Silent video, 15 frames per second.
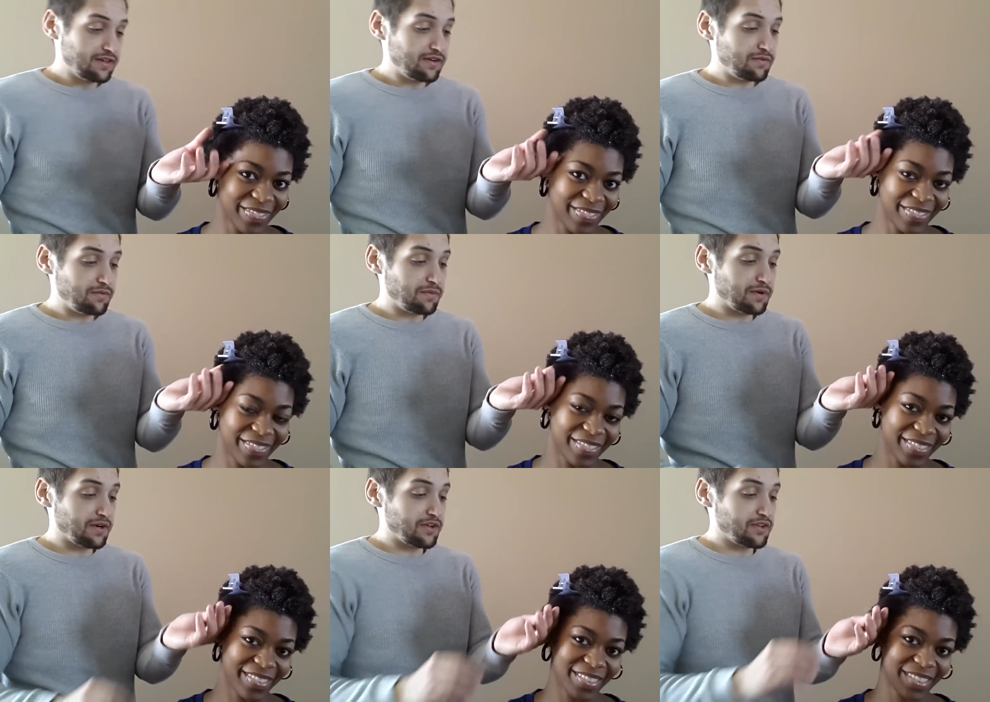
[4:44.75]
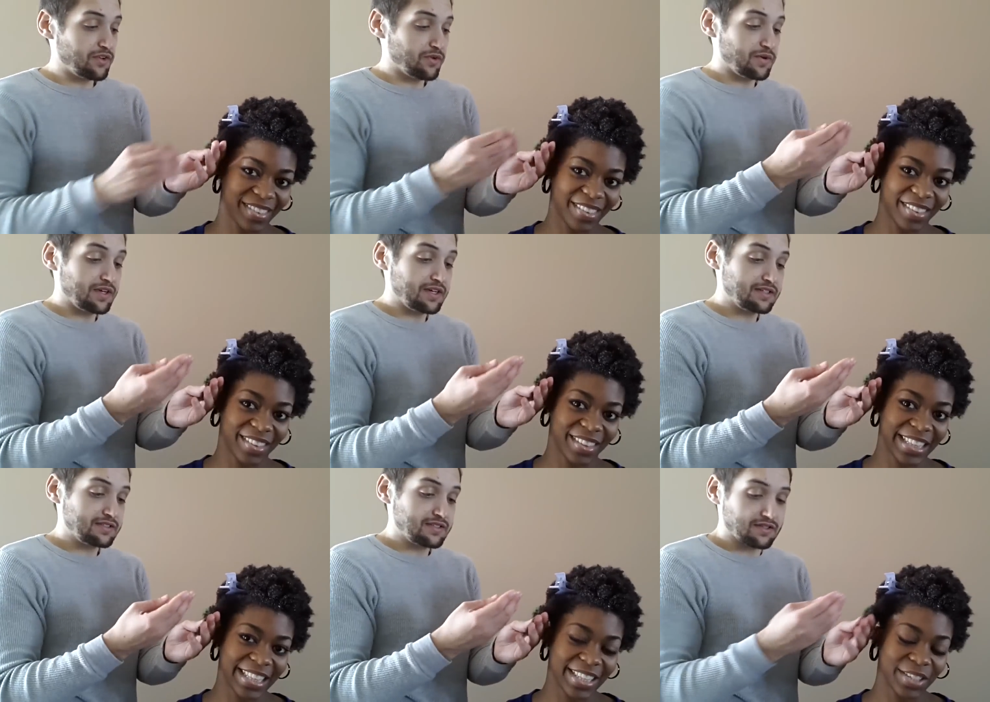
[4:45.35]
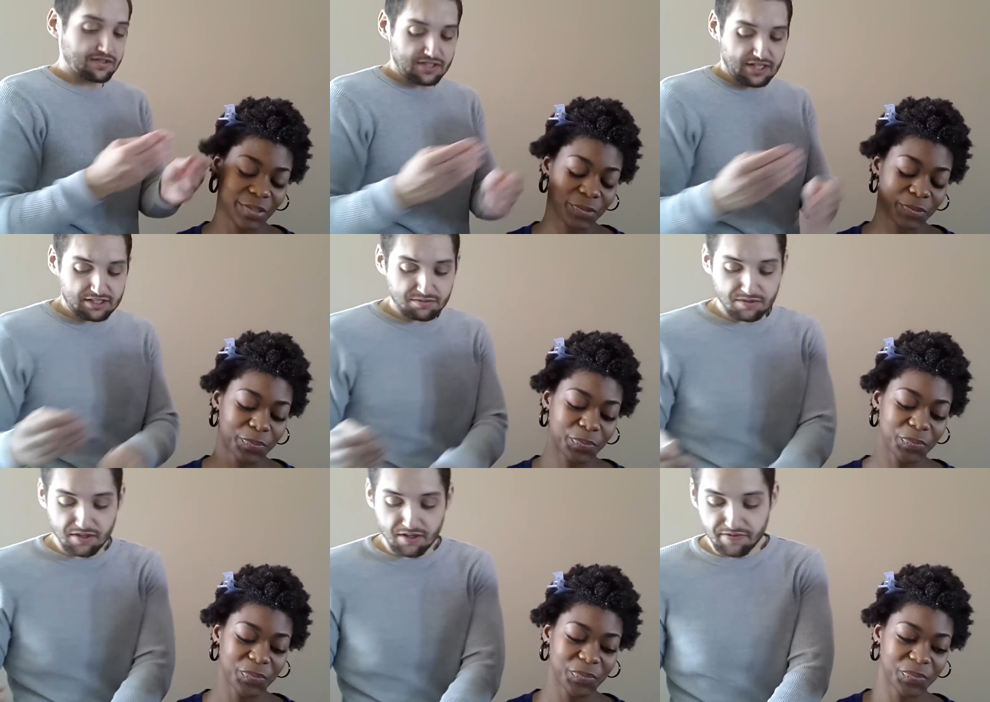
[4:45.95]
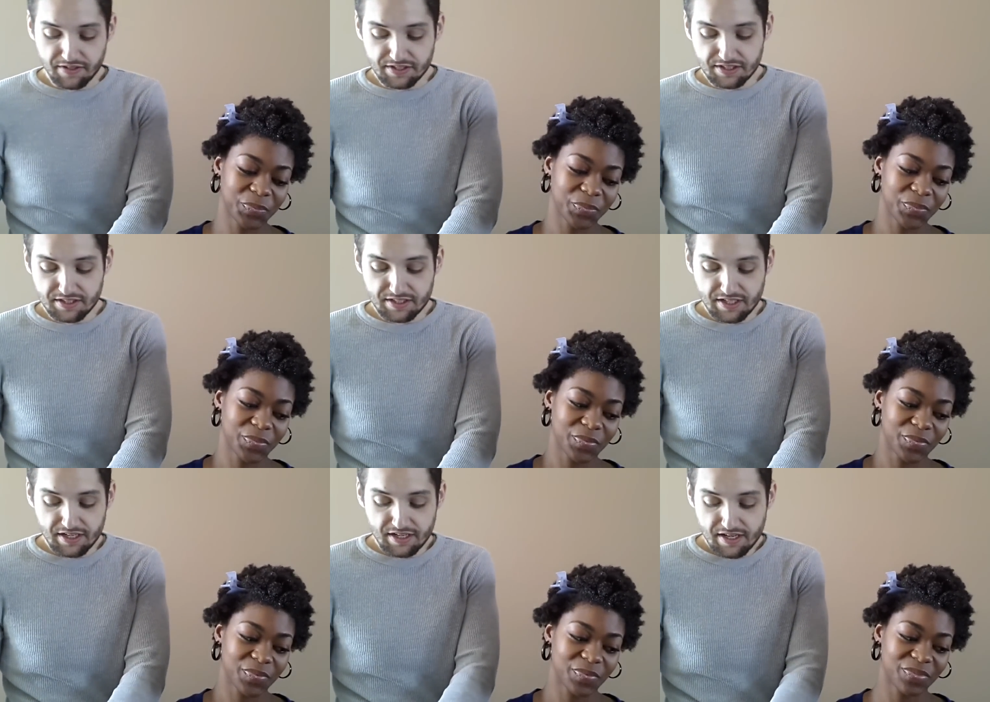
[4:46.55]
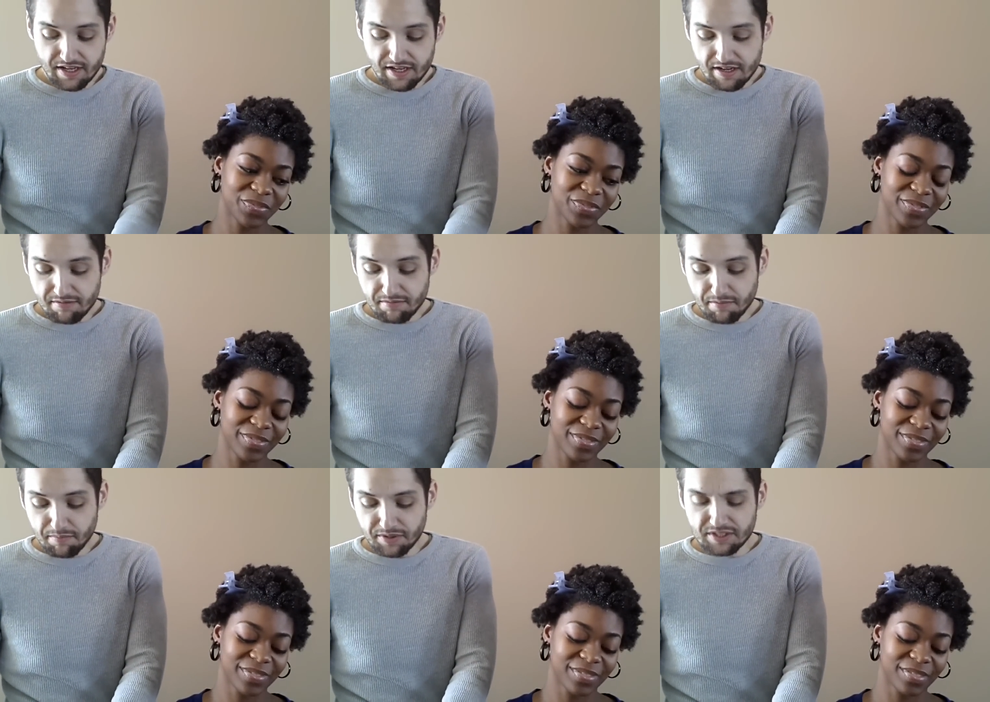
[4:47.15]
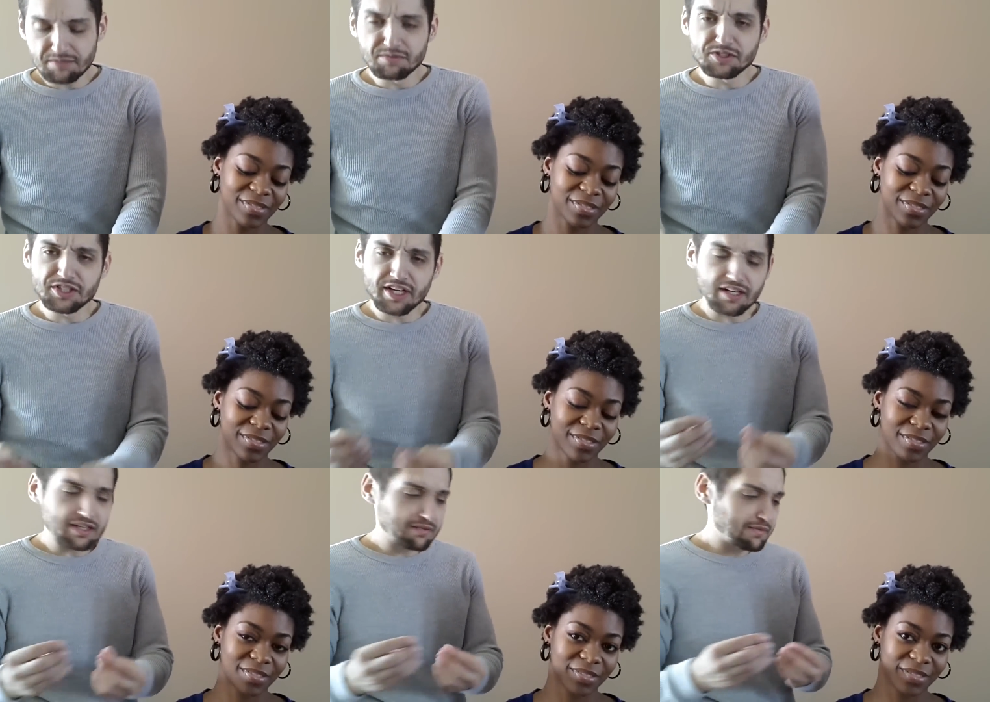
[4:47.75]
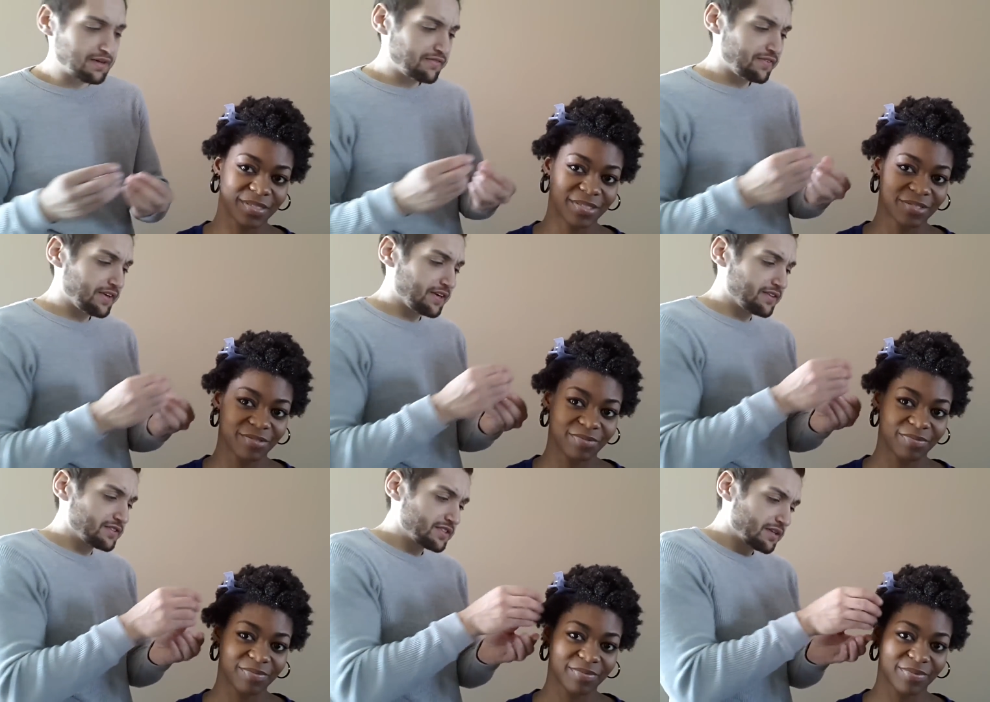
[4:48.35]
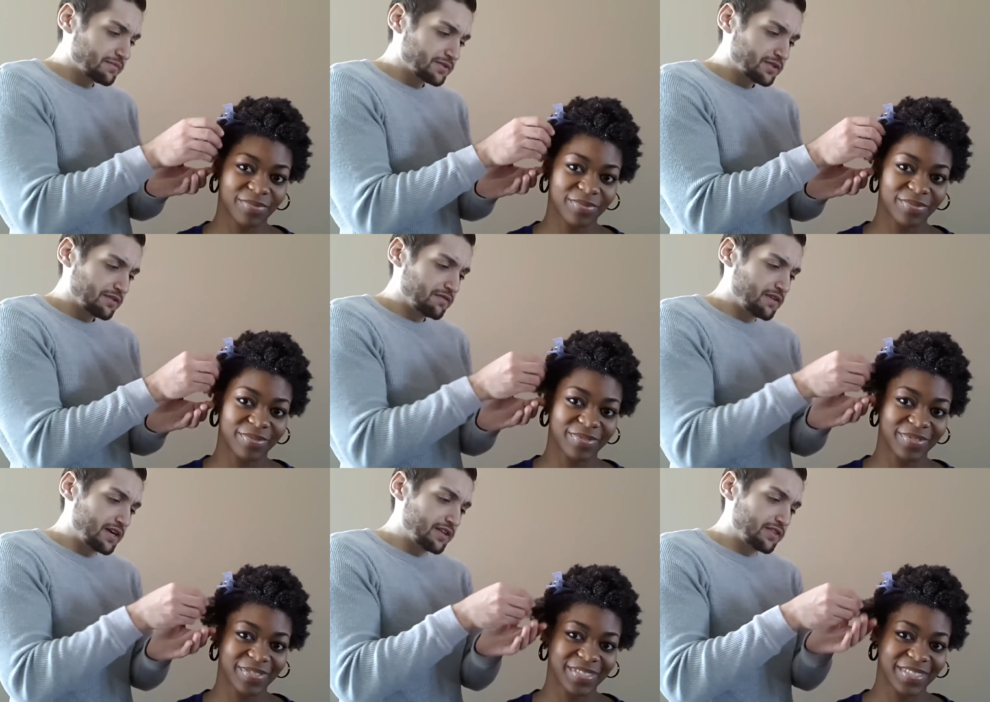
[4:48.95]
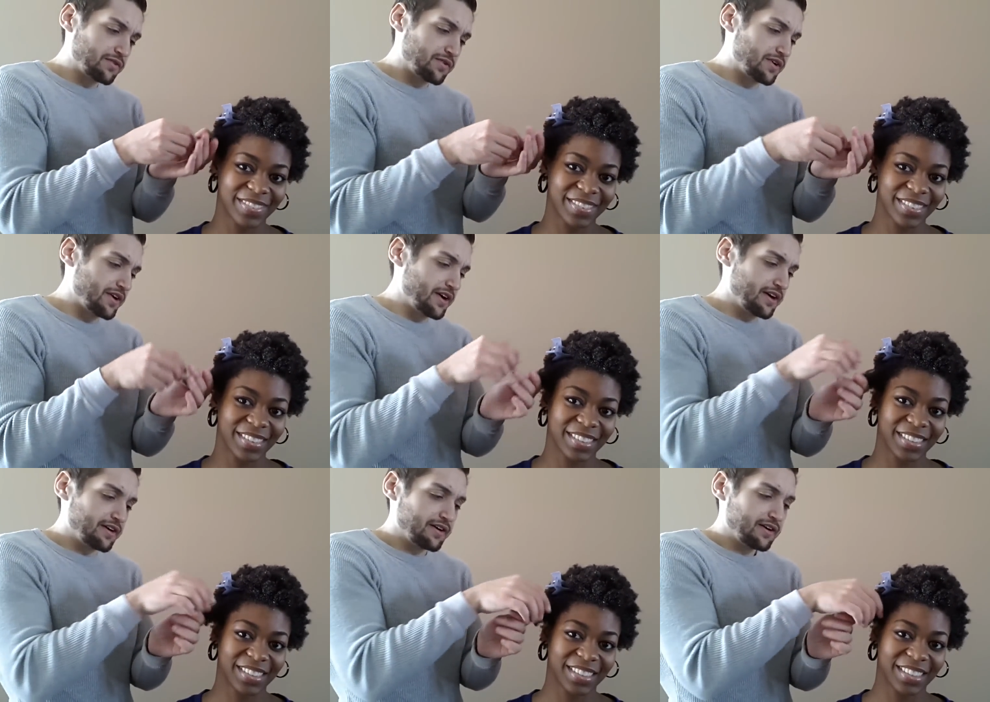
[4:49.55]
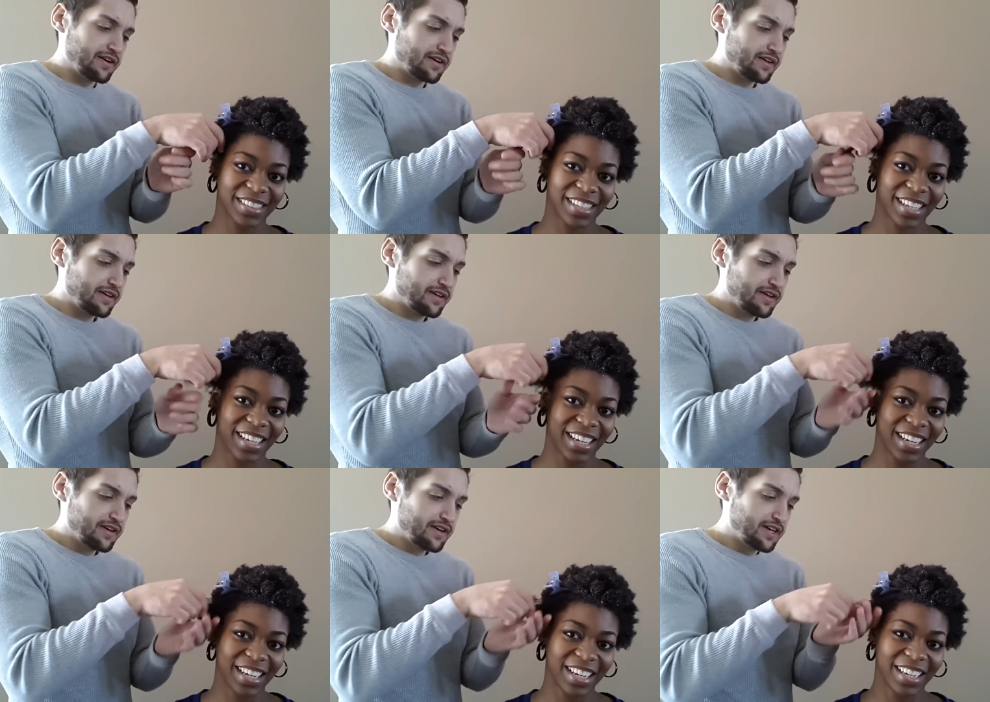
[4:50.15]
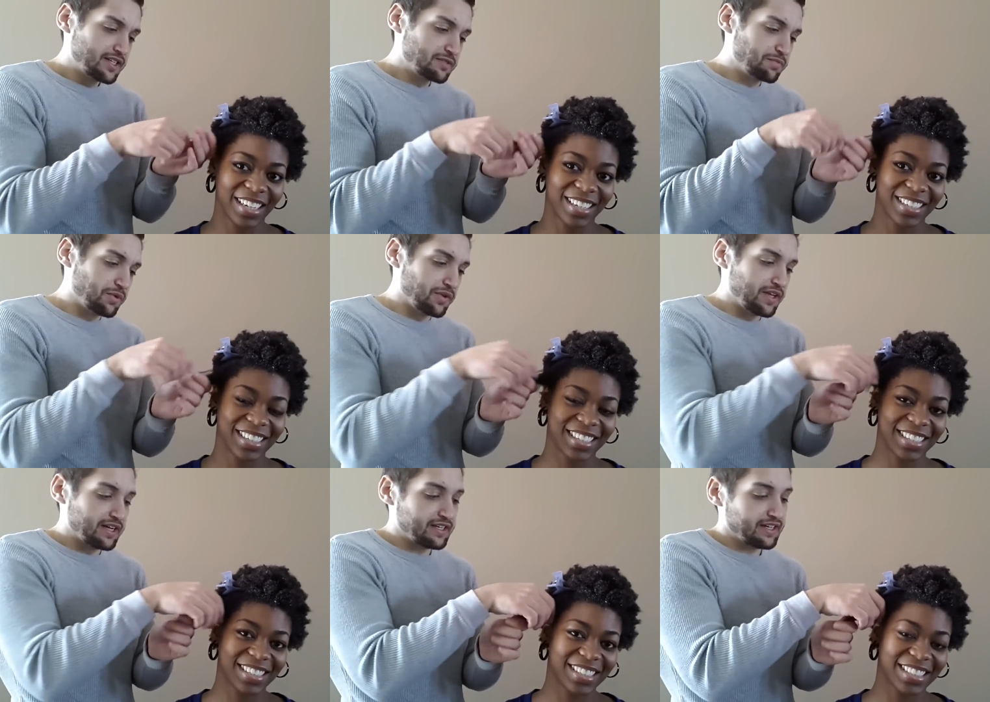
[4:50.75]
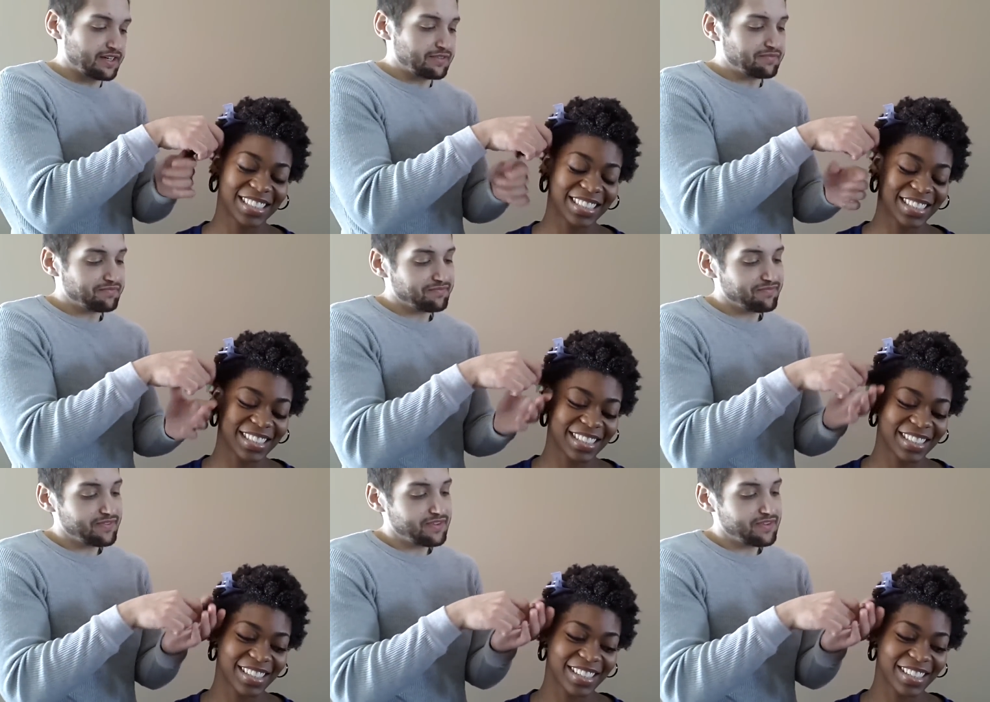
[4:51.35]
Speaker 1: what we're going to do is, or sectioned off I should say, I'm going to put some gel in my fingers and I'm just going to run it through her hair and just pull that down.